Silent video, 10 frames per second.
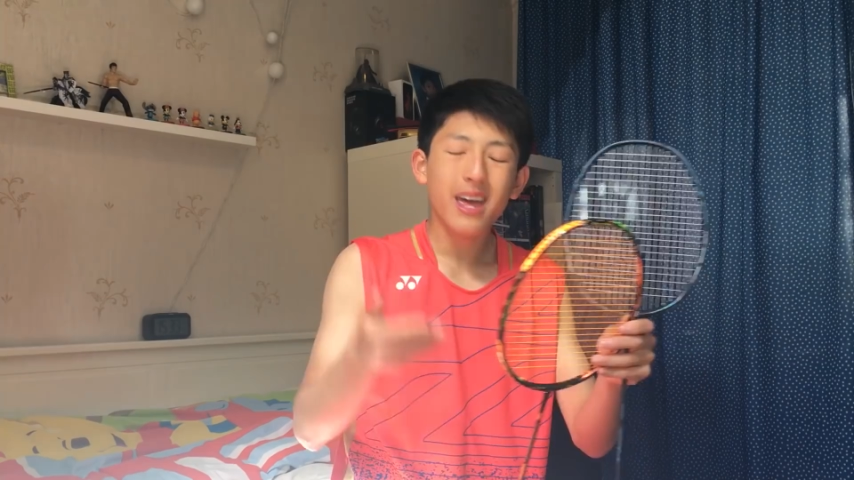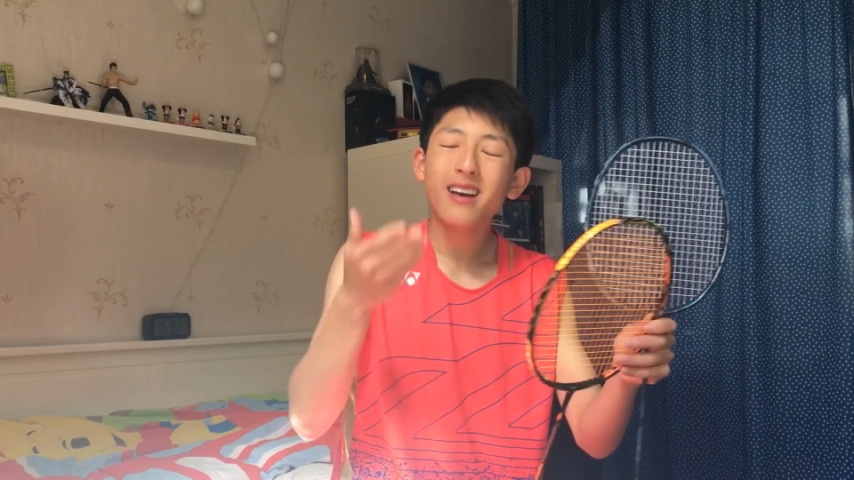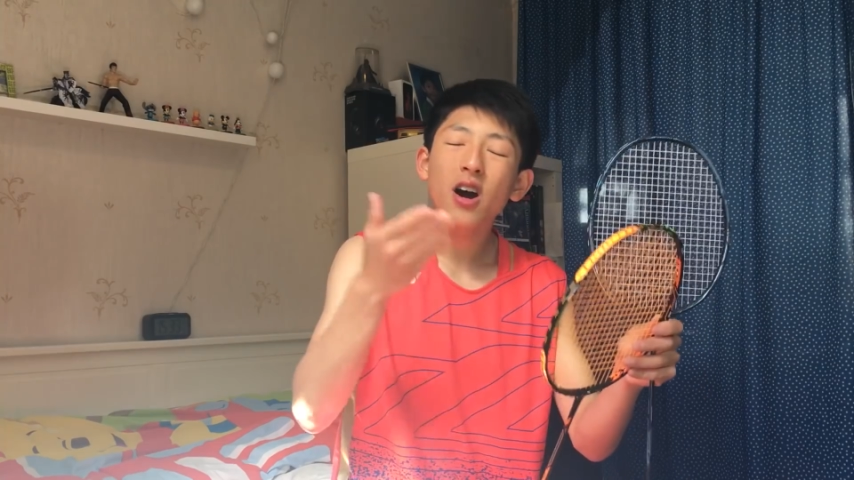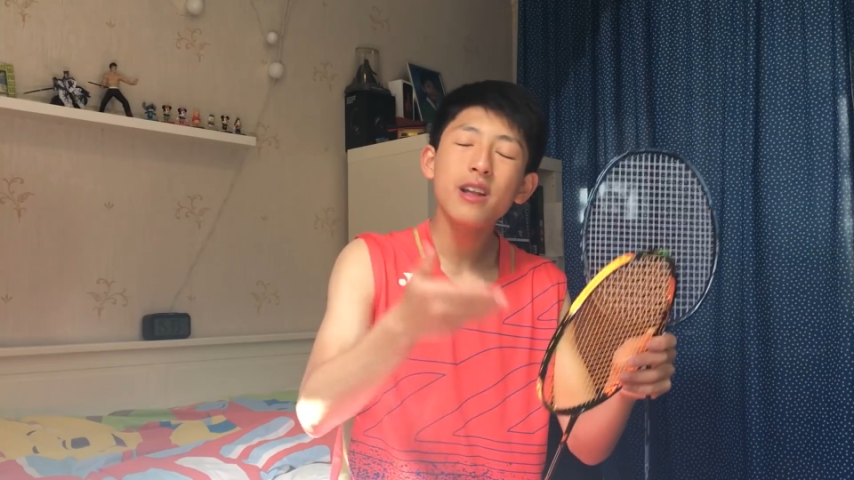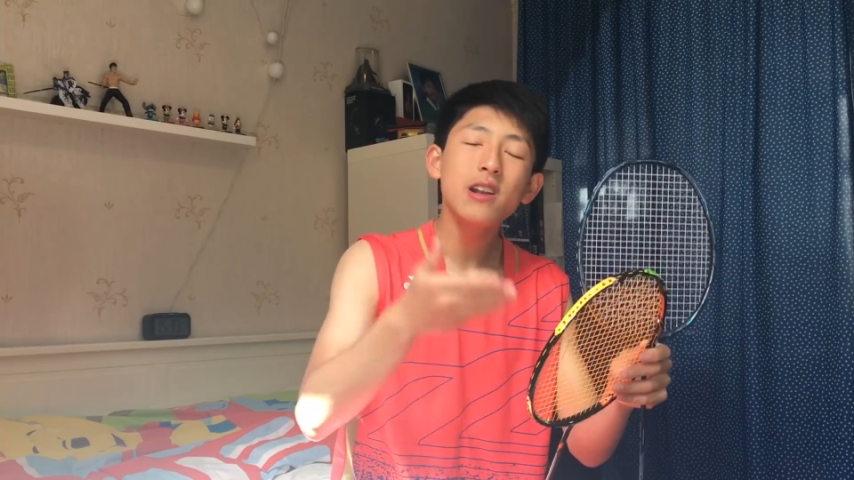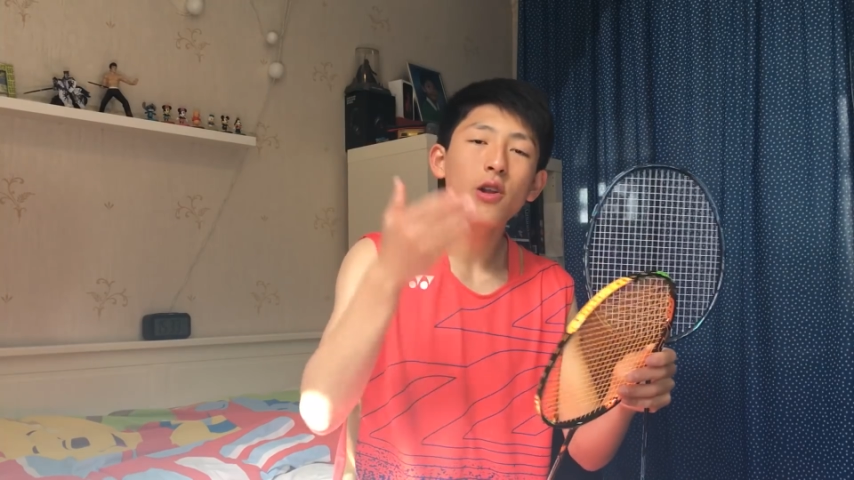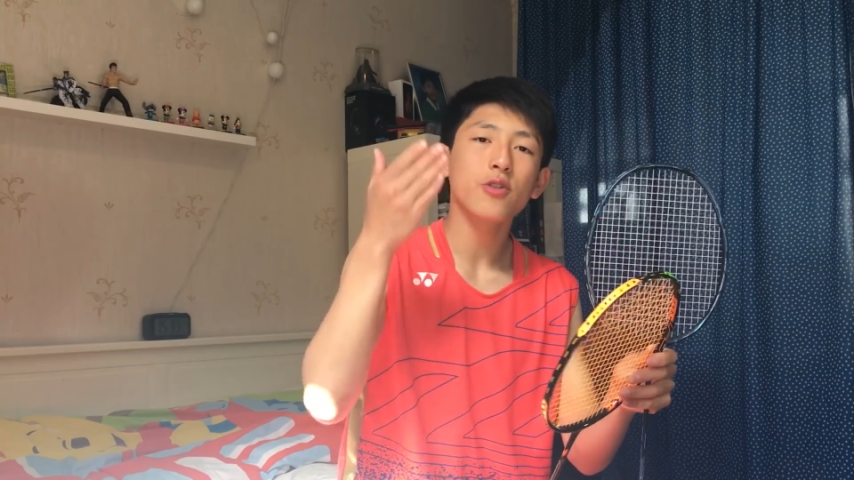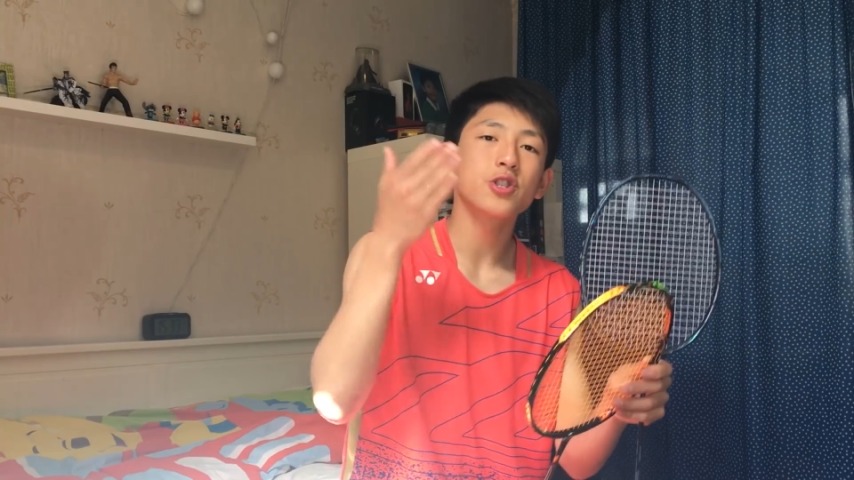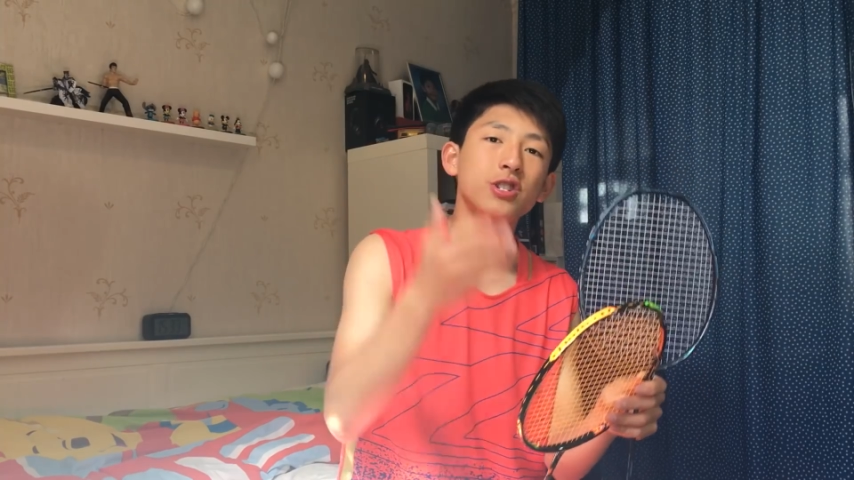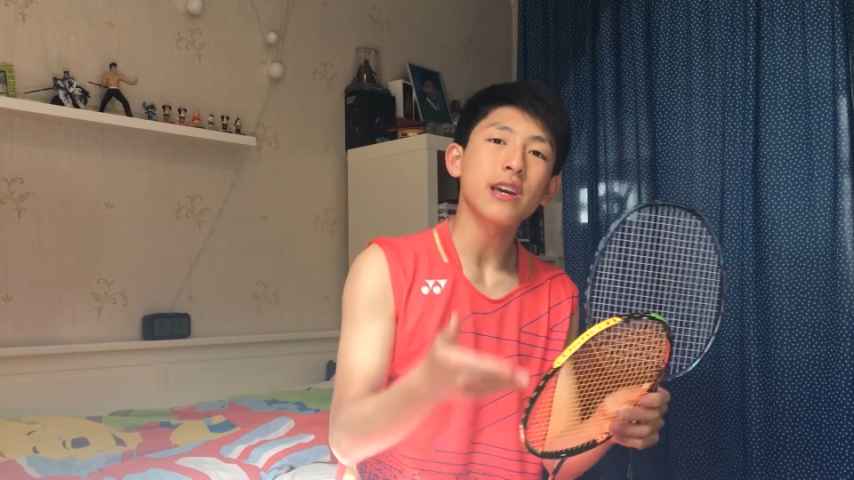it kind of
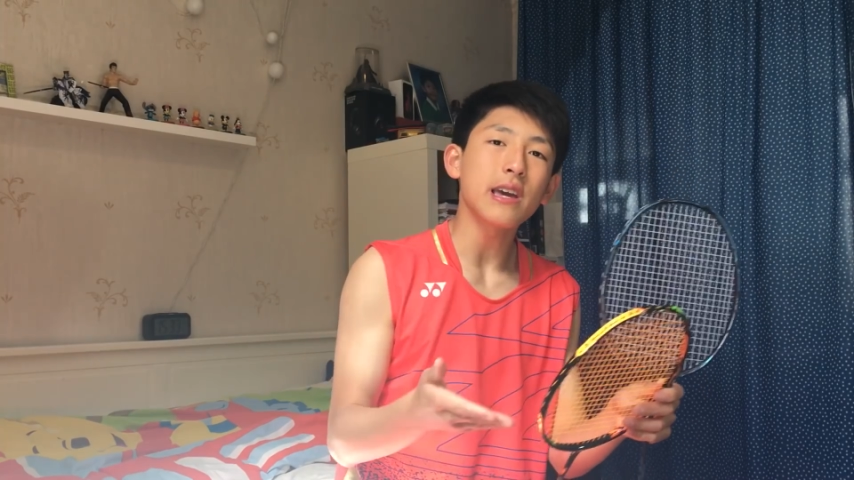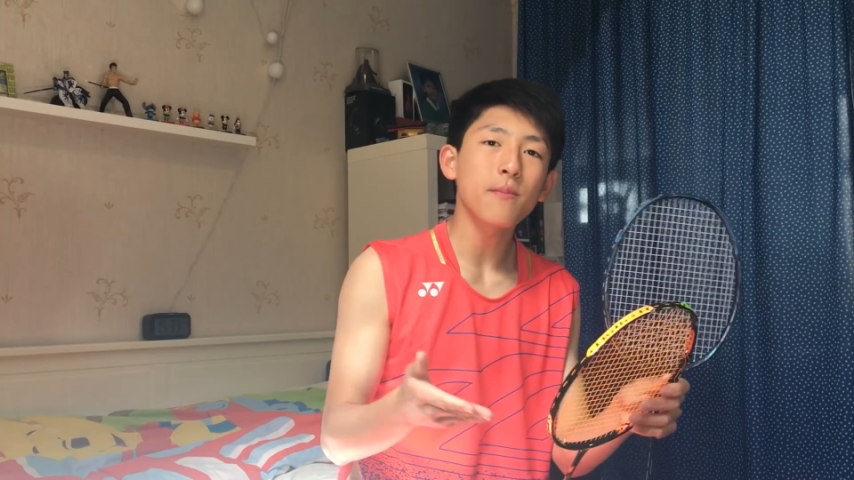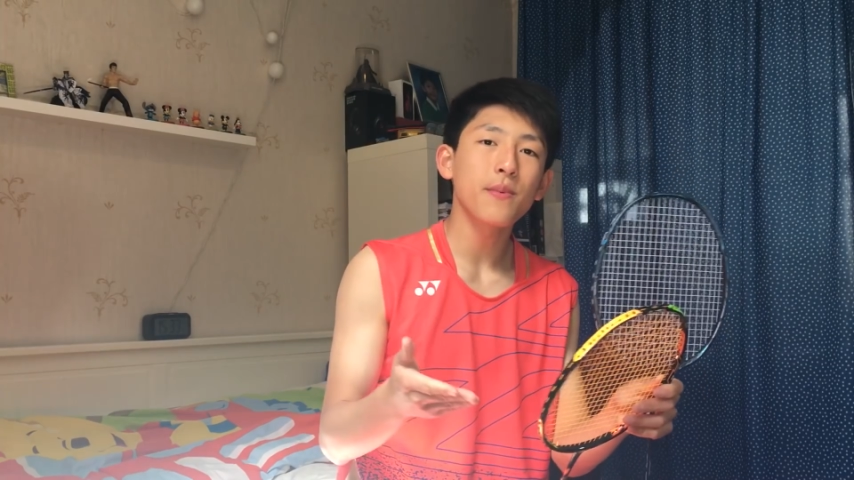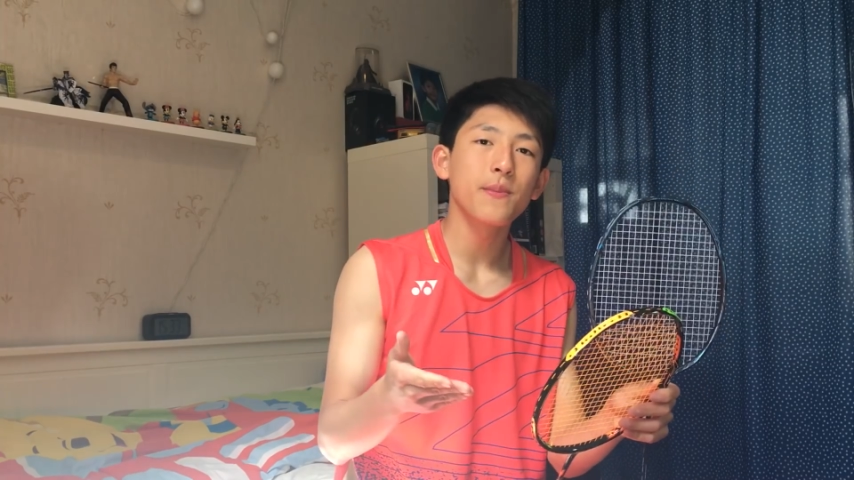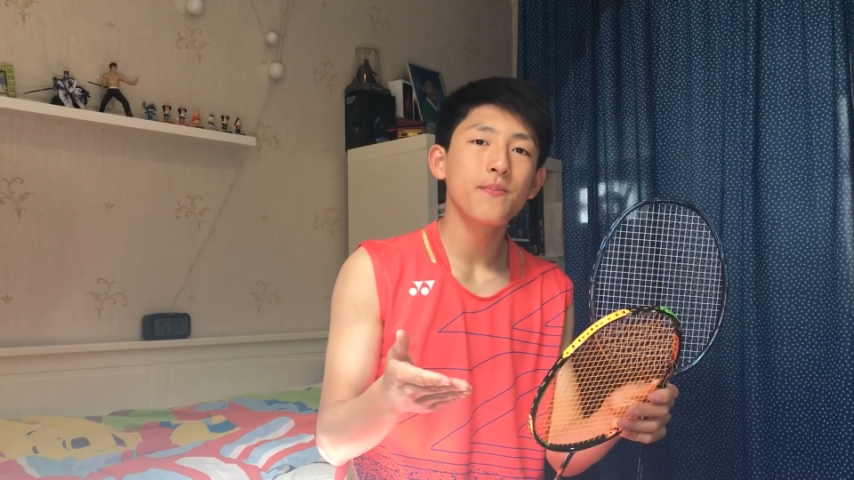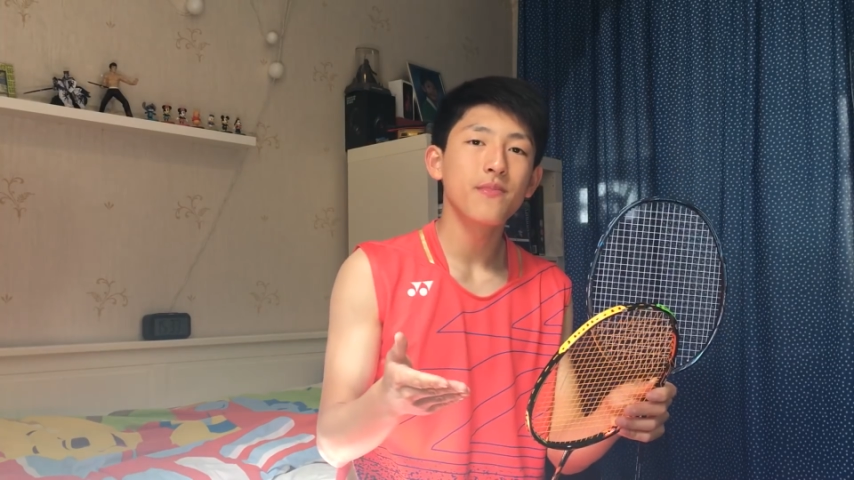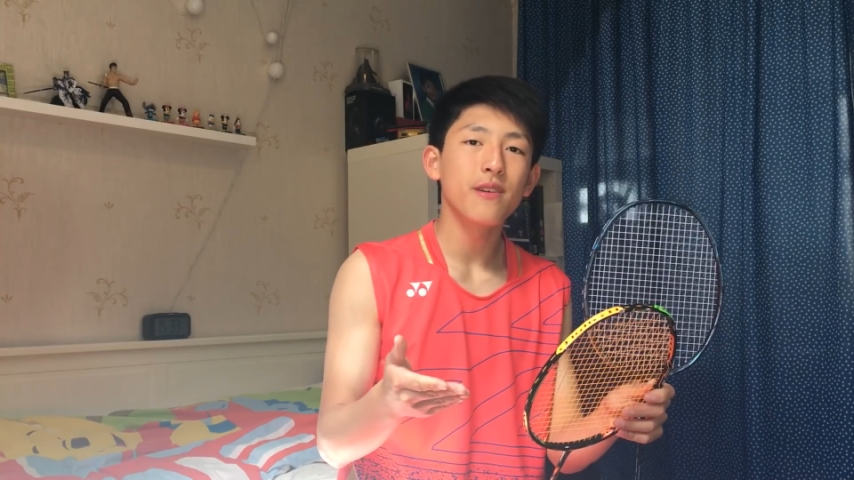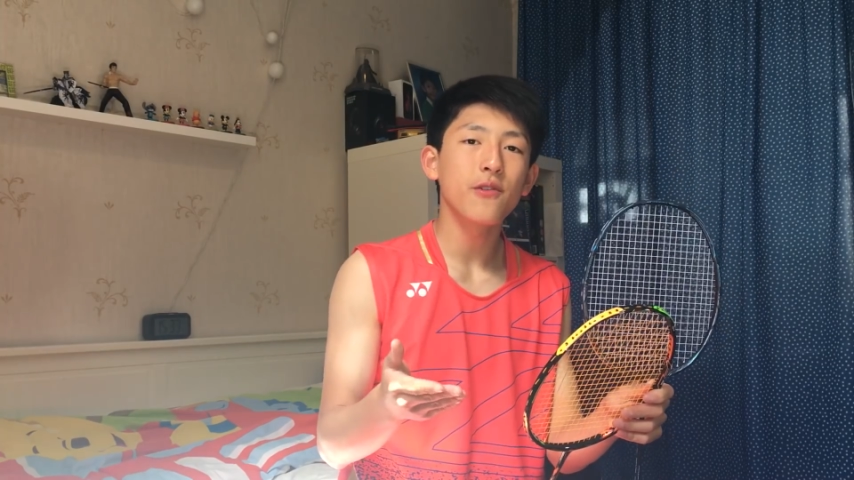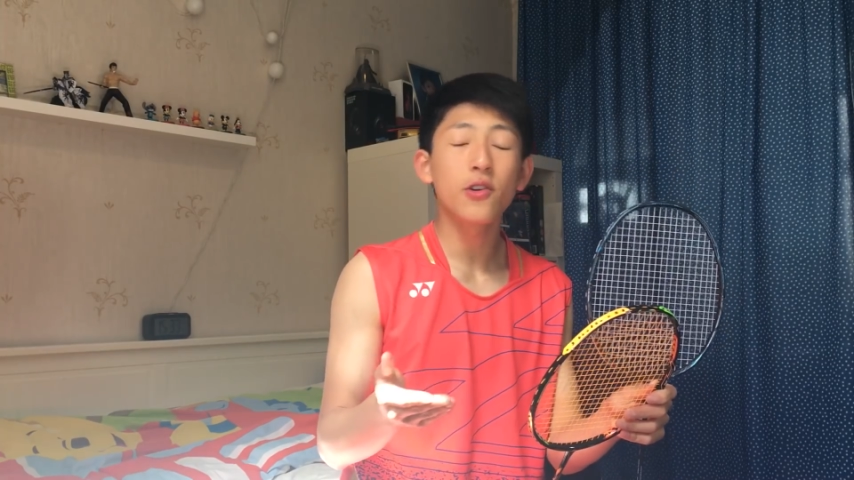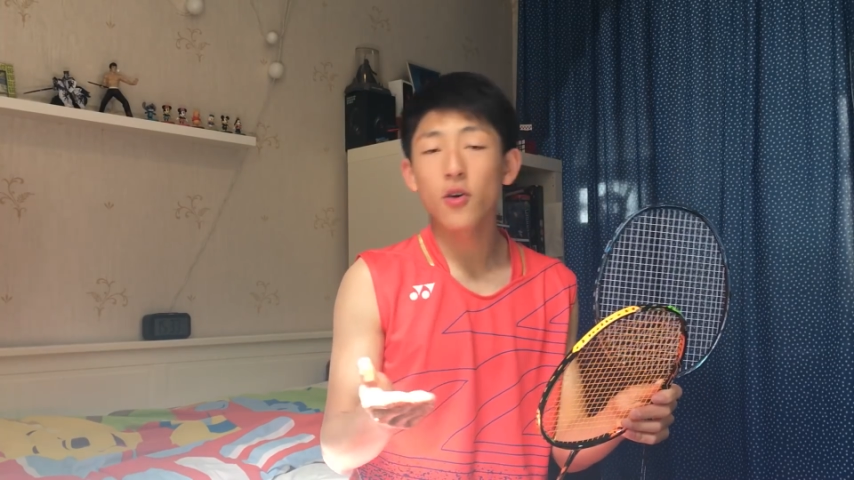looks cheap,
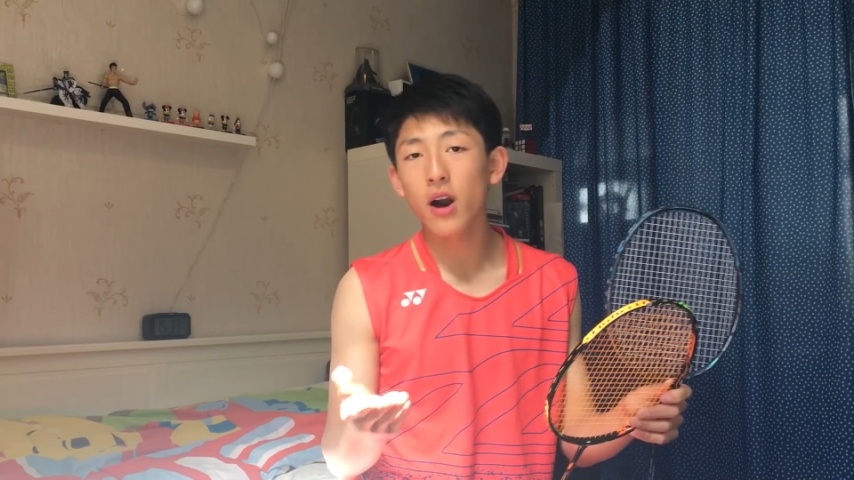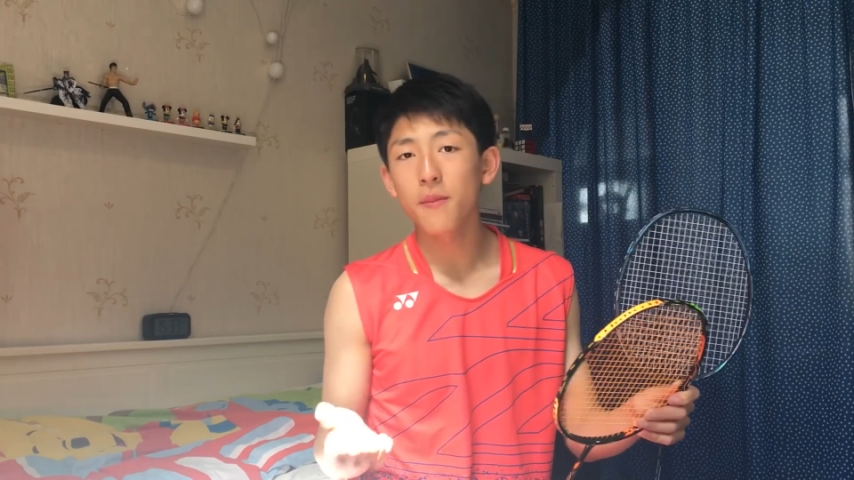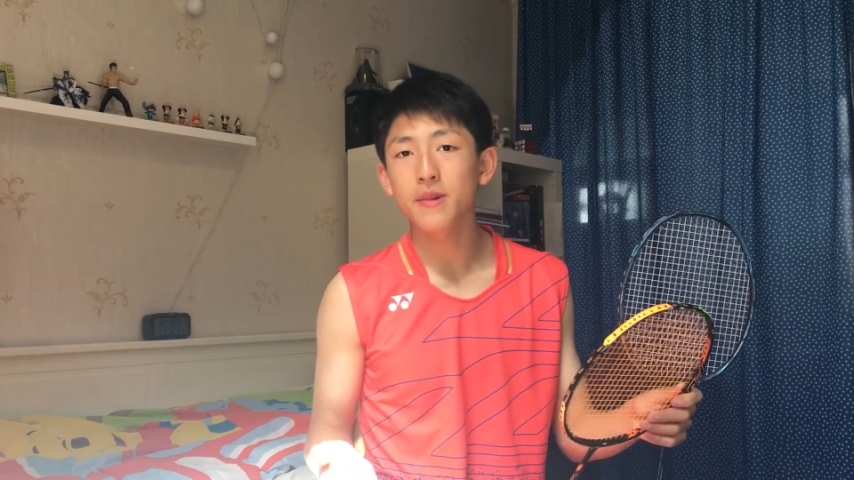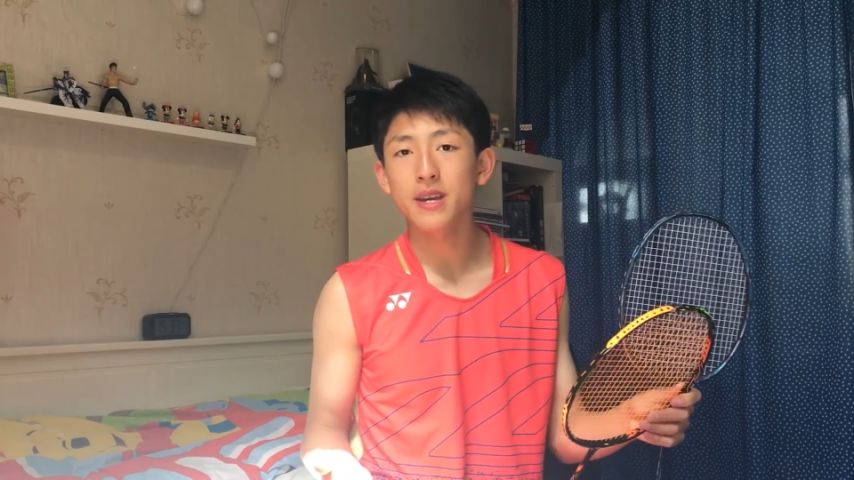if you know what I